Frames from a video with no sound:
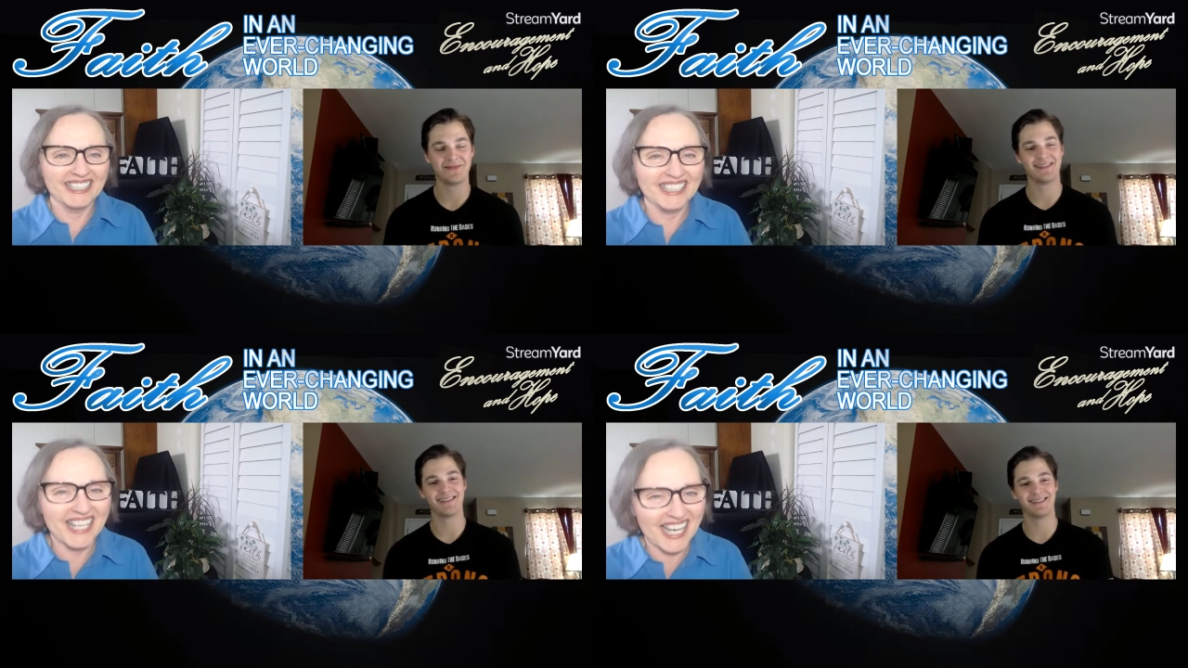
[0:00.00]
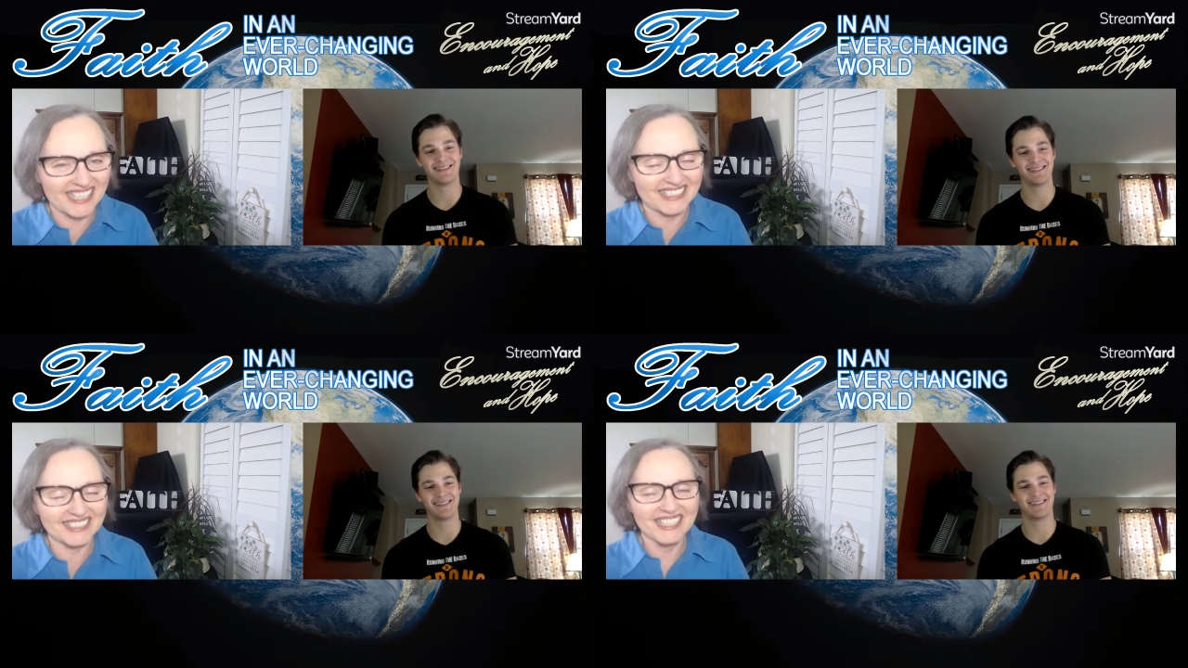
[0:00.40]

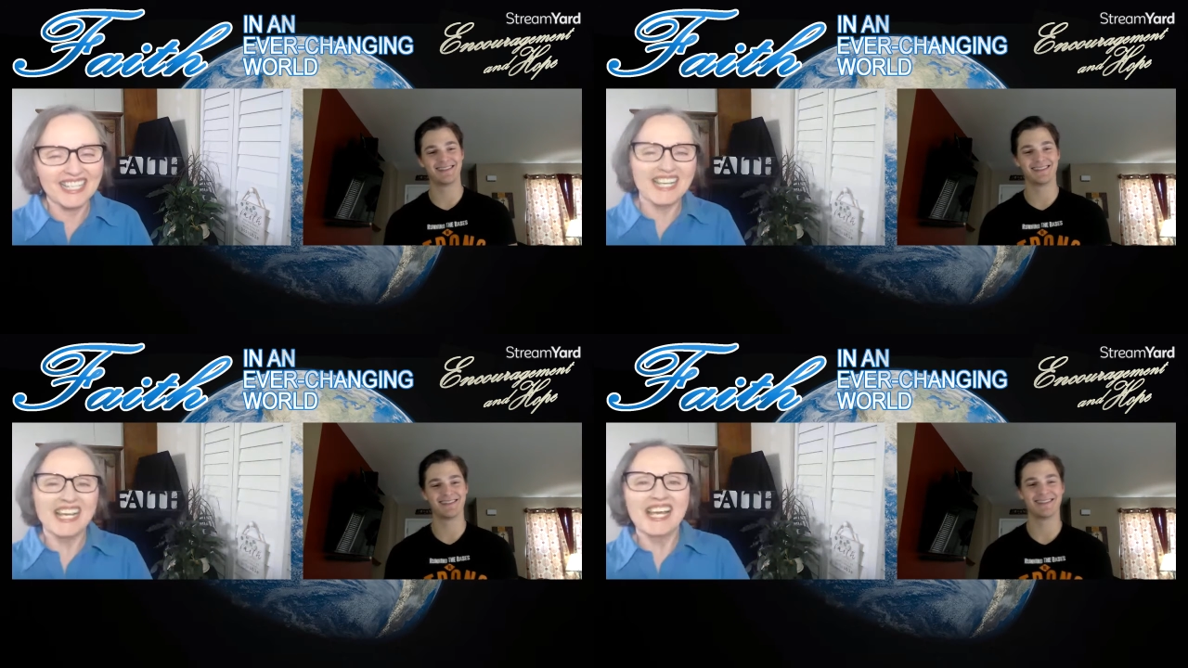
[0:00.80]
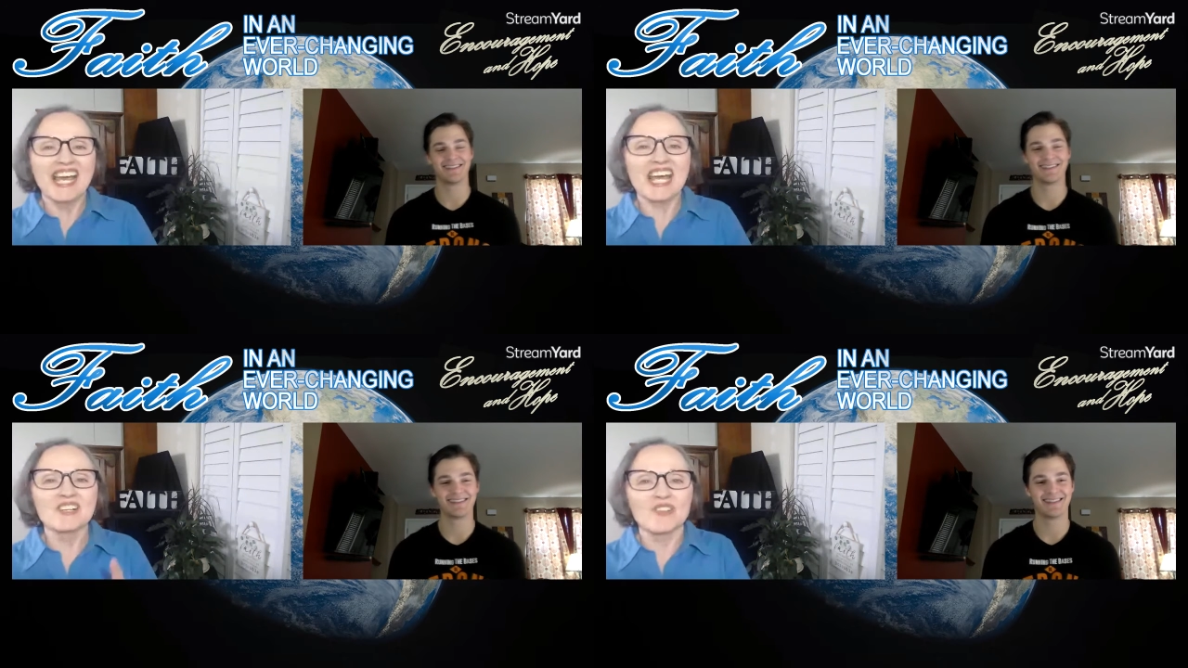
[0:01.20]
Speaker 1: yes.
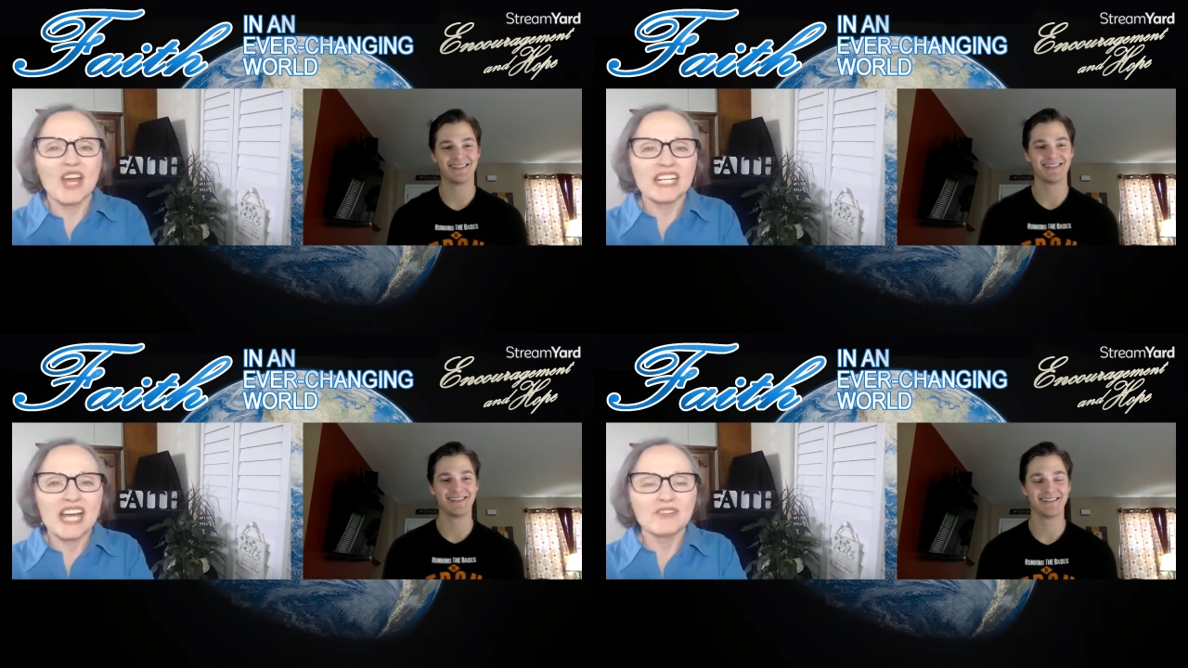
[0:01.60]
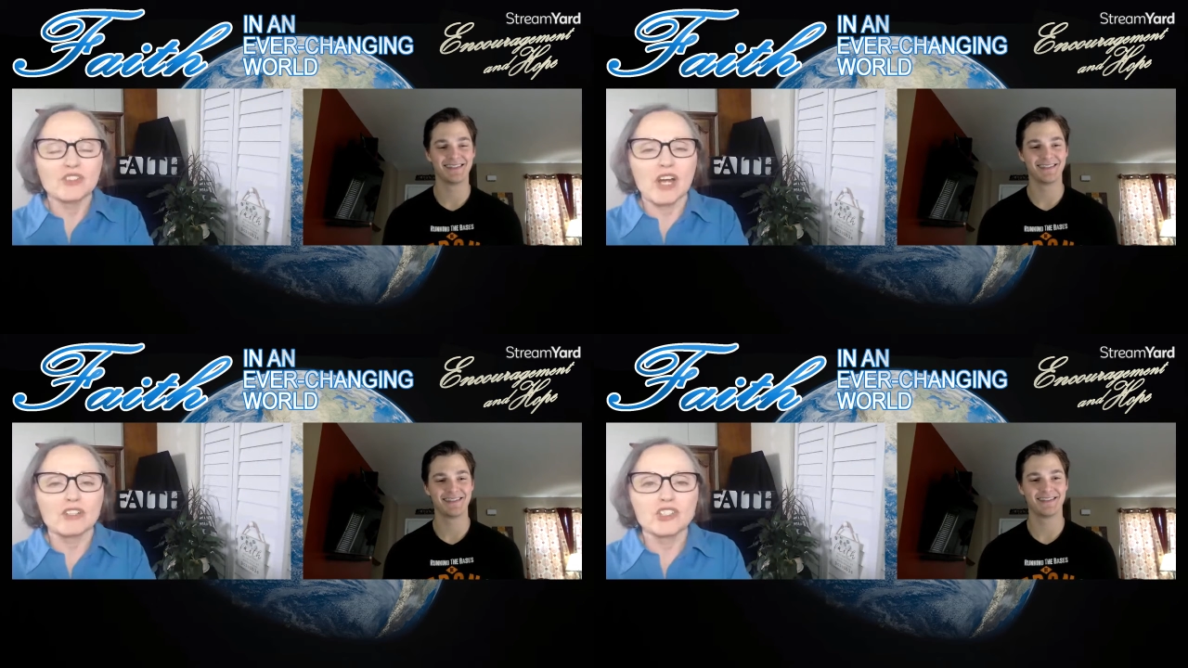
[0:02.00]
And right
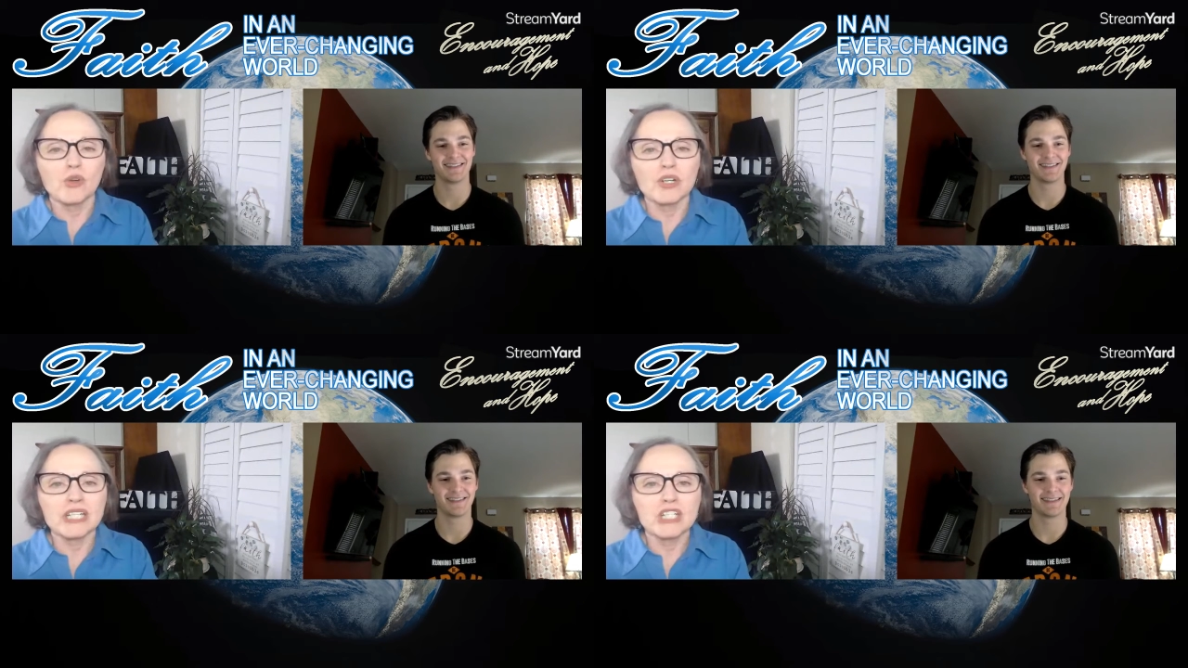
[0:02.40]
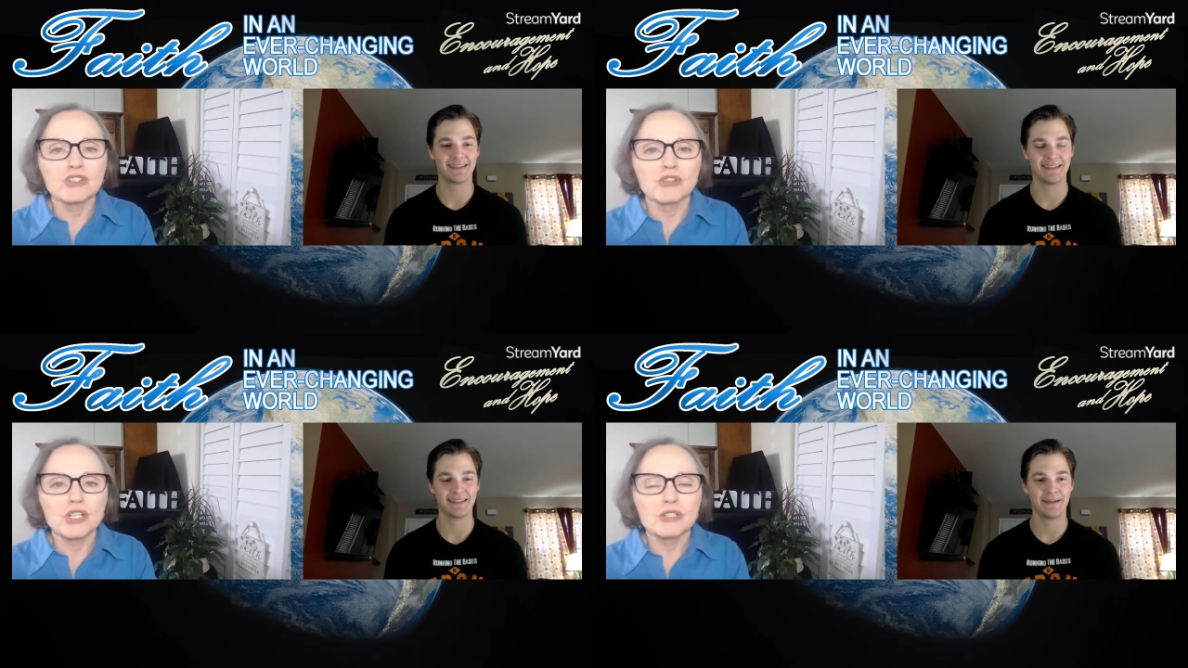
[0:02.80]
after our short
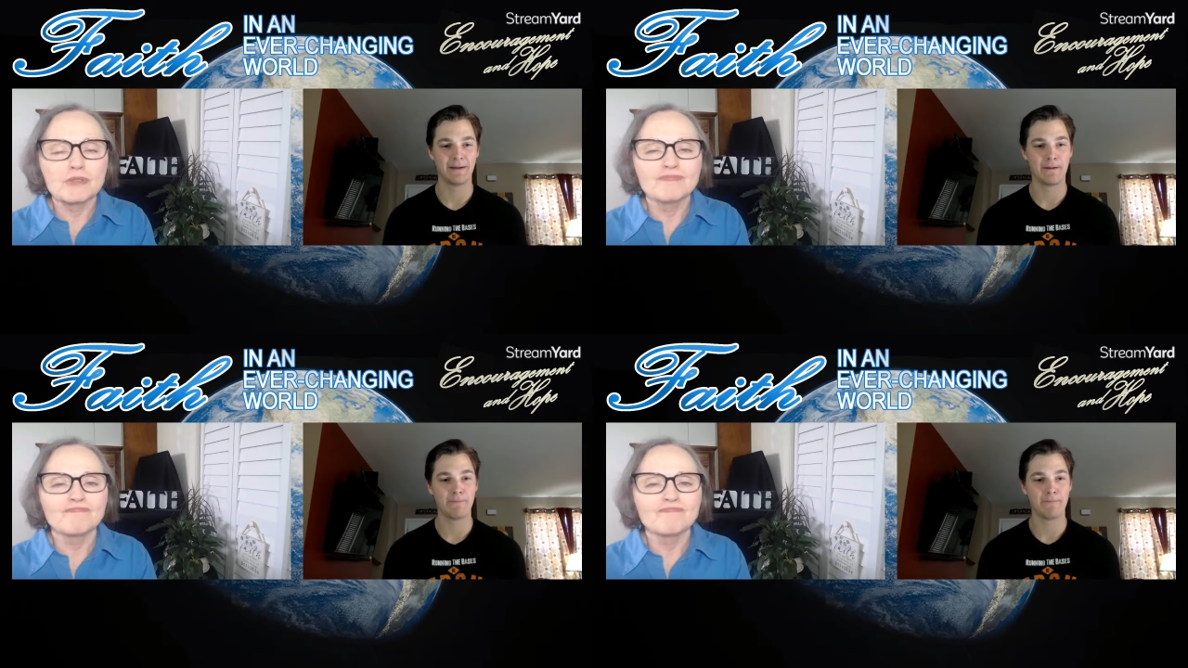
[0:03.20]
intro,